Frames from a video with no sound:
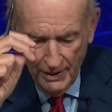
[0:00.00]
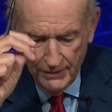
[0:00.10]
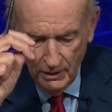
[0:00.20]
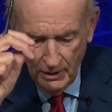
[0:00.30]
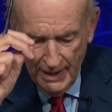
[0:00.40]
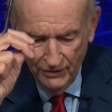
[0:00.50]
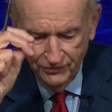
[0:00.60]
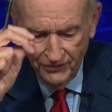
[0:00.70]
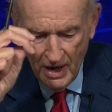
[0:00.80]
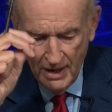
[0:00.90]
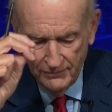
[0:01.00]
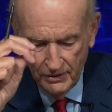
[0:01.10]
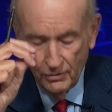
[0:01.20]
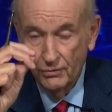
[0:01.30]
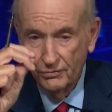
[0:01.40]
in the last 5
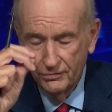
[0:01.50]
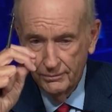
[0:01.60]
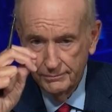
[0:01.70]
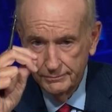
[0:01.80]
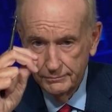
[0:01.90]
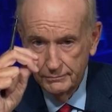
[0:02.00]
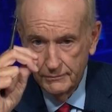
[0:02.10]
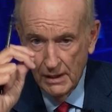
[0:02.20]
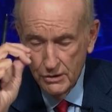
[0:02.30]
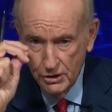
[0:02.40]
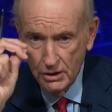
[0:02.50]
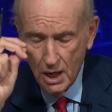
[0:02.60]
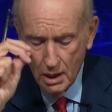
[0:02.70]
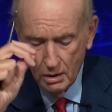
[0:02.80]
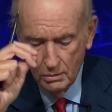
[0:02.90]
years in
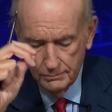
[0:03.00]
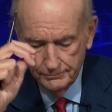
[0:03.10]
Chicago,